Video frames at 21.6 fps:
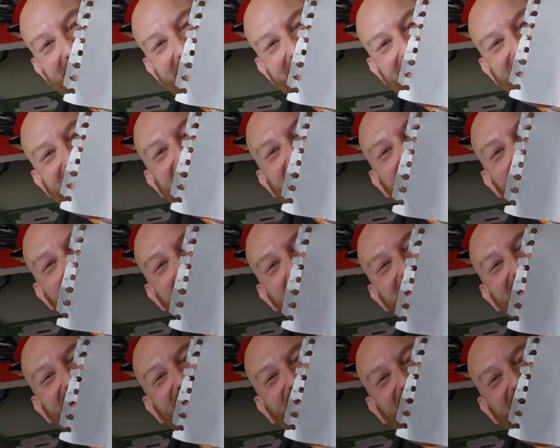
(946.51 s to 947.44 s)
As
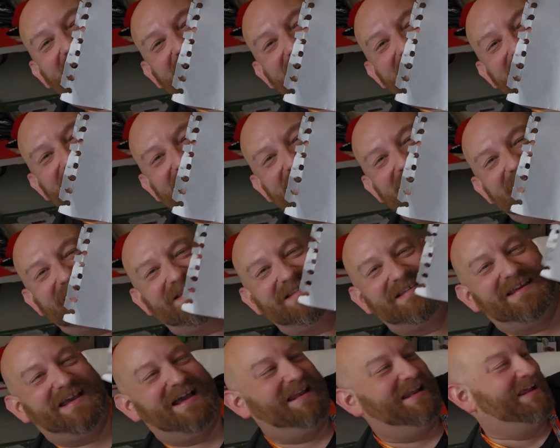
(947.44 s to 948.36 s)
Ghostface is
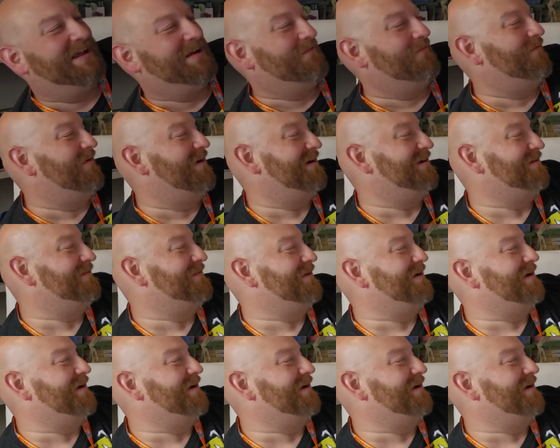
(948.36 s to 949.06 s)
yelling, what are